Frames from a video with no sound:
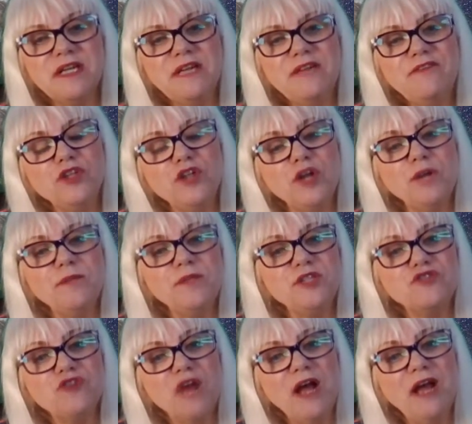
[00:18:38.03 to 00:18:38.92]
If you normally
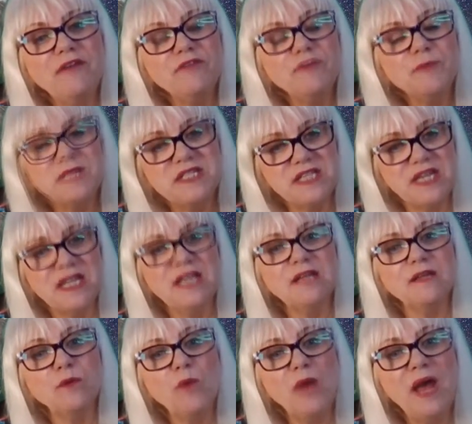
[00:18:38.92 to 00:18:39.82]
drive a
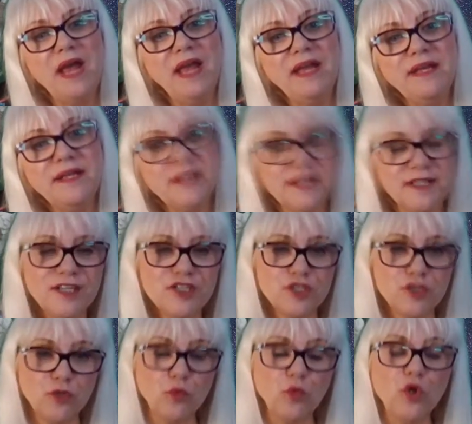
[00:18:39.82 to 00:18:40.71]
particular way
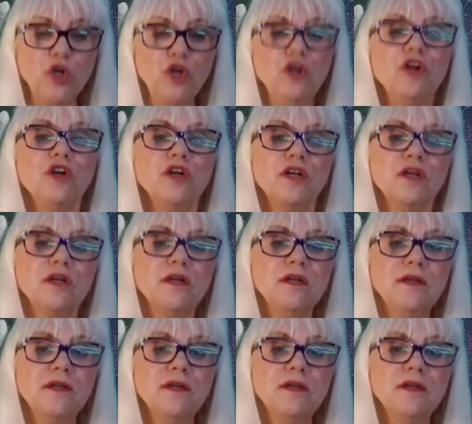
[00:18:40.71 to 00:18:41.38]
to work